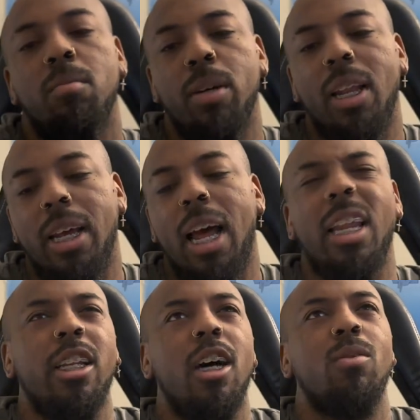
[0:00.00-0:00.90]
but I
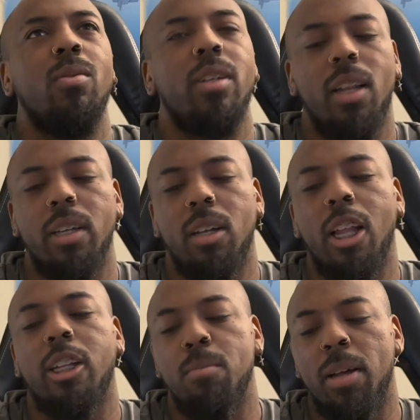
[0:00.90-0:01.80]
like the other ones. I like
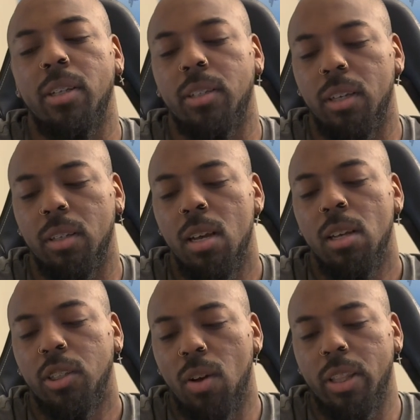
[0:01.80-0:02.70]
the melon tints.
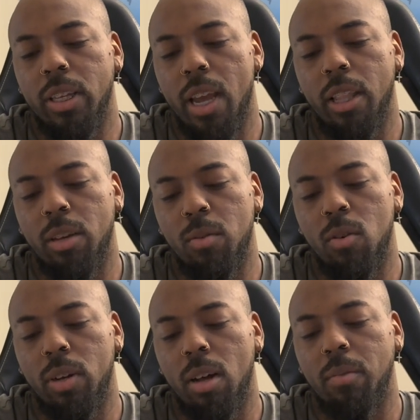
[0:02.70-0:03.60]
So I think we're
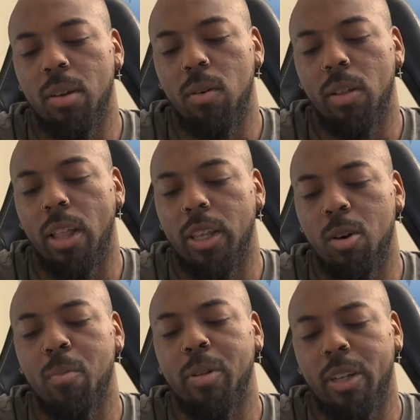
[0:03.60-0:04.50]
gonna get. I
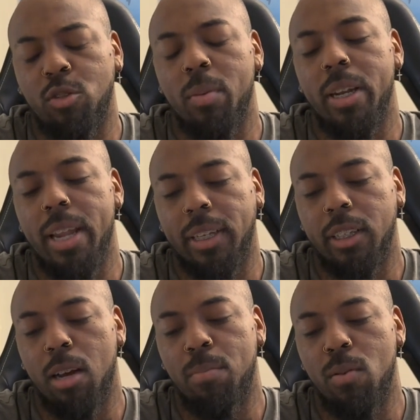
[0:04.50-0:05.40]
think that's gonna be the next
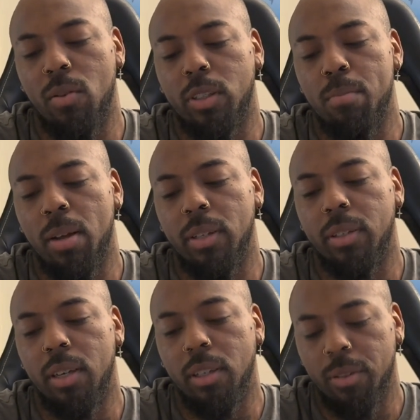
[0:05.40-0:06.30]
thing I pull is the melon
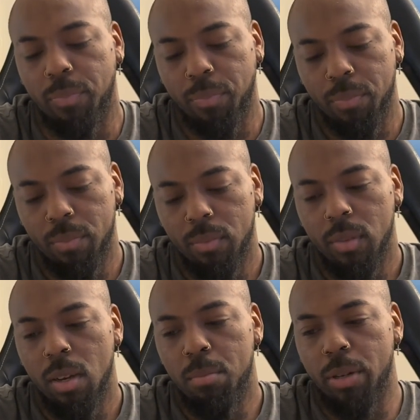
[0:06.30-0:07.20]
tints.
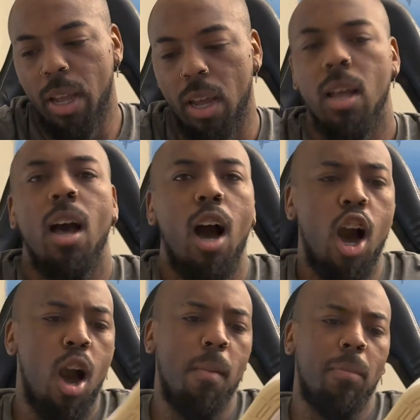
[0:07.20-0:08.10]
But yeah,
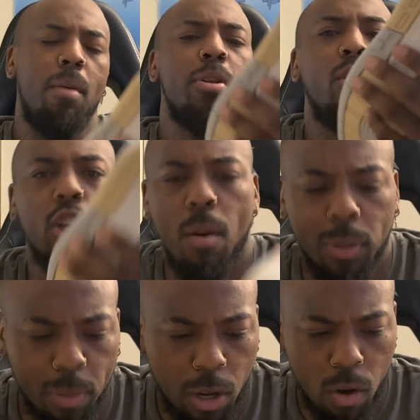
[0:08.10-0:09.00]
let me know in the comments
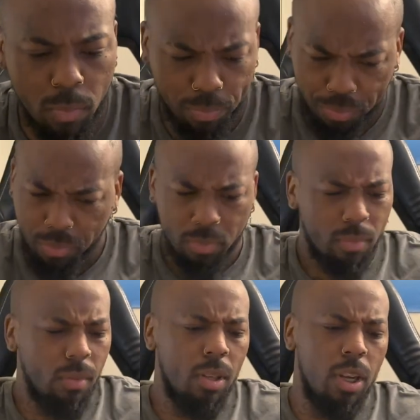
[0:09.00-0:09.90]
below.
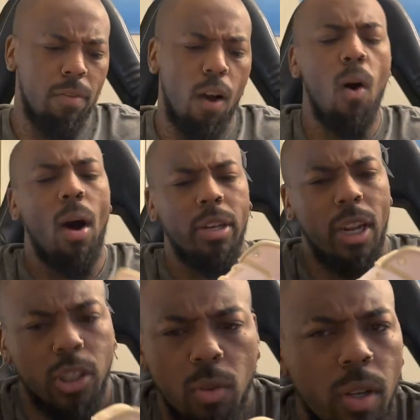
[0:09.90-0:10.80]
Did I
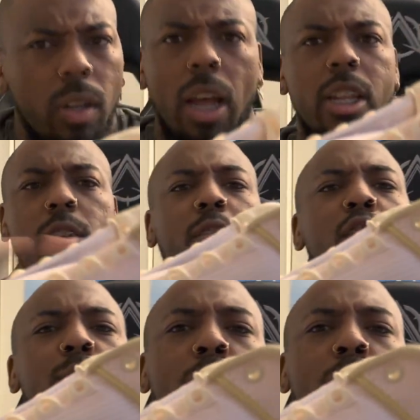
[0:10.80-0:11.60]
show you? I didn't even give my